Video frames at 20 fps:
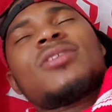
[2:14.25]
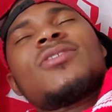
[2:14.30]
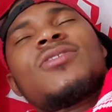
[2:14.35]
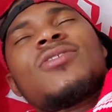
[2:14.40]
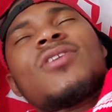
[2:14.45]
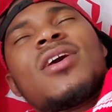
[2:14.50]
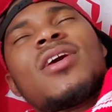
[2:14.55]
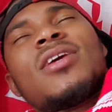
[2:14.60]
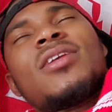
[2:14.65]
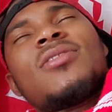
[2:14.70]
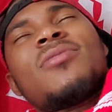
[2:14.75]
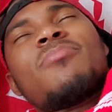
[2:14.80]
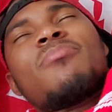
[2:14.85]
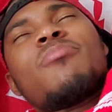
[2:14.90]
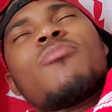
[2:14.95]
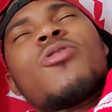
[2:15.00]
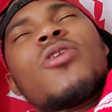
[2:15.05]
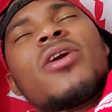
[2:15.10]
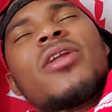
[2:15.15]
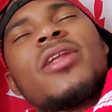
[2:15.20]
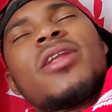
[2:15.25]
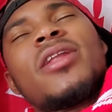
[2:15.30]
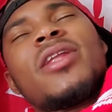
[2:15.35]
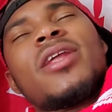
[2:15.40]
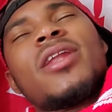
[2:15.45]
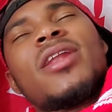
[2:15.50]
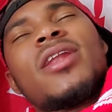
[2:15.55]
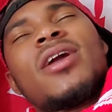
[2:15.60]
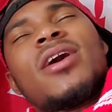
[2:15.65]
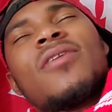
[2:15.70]
strike to break the
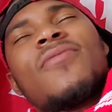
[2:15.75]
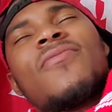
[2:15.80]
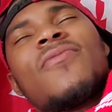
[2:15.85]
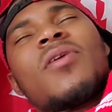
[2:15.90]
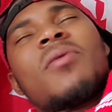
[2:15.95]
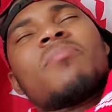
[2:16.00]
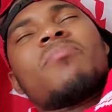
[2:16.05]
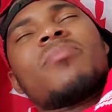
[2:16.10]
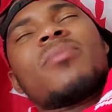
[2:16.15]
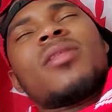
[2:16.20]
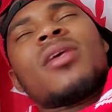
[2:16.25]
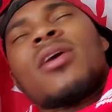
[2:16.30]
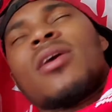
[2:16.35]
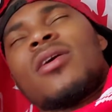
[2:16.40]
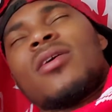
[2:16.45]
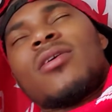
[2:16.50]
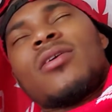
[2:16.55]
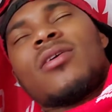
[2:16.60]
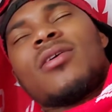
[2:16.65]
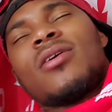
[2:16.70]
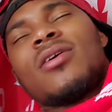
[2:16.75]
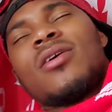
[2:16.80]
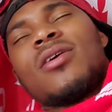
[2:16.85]
deadlock from there.